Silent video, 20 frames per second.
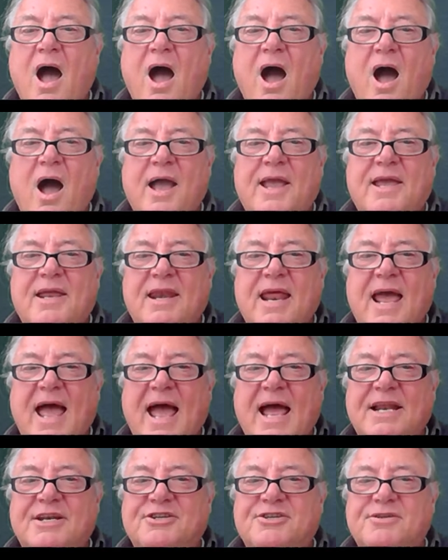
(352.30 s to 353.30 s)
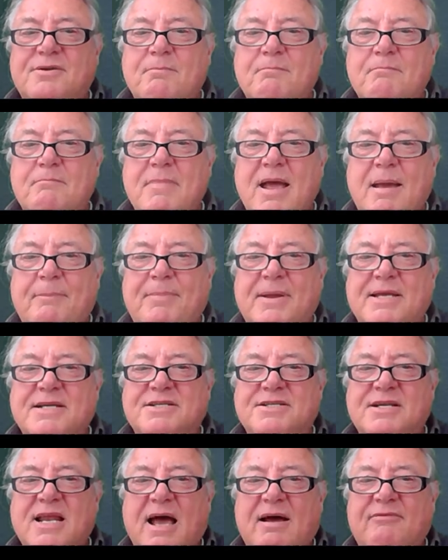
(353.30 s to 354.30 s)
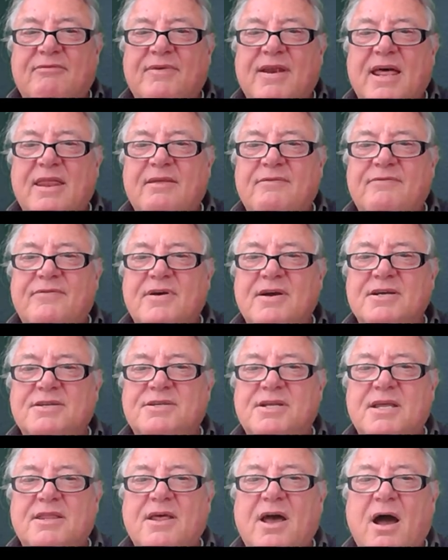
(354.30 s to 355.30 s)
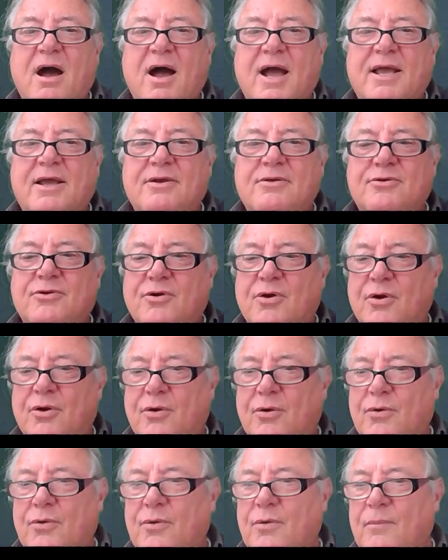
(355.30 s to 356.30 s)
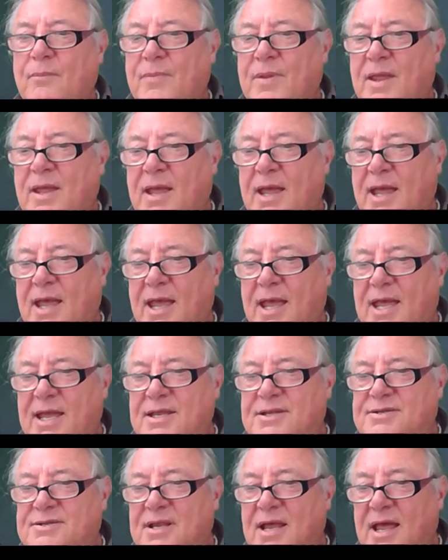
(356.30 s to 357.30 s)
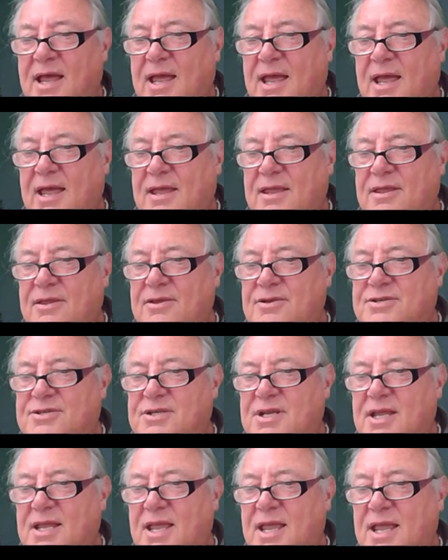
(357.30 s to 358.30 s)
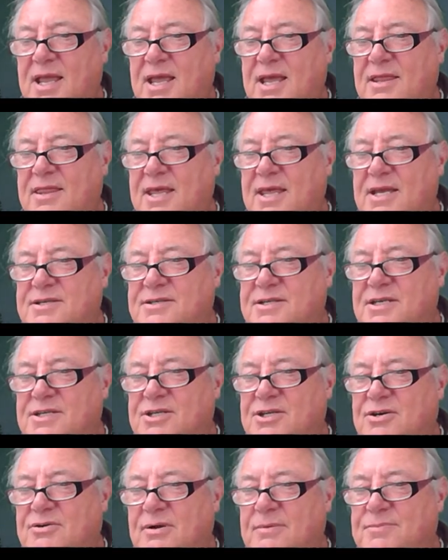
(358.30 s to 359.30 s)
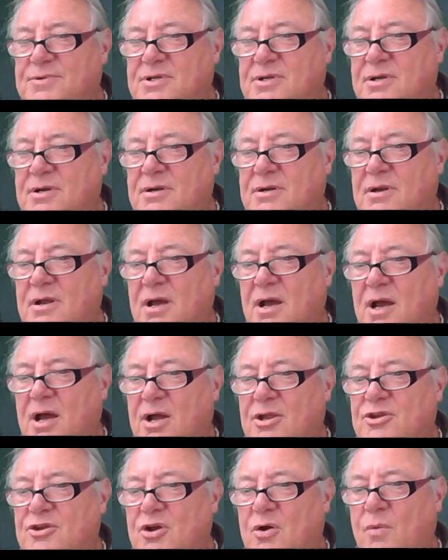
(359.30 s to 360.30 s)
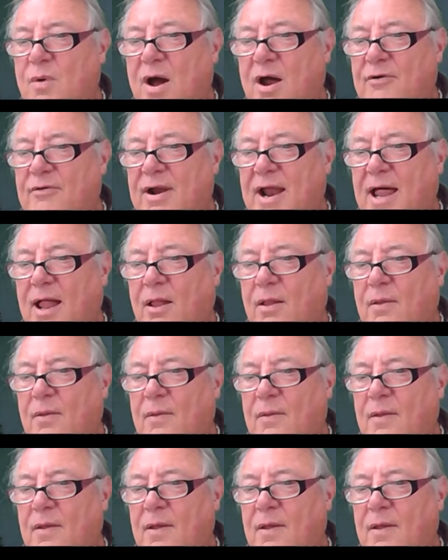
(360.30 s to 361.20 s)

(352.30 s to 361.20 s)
I can add some mapping stuff. Now the first thing that I can do is, you see here there's description and U R L.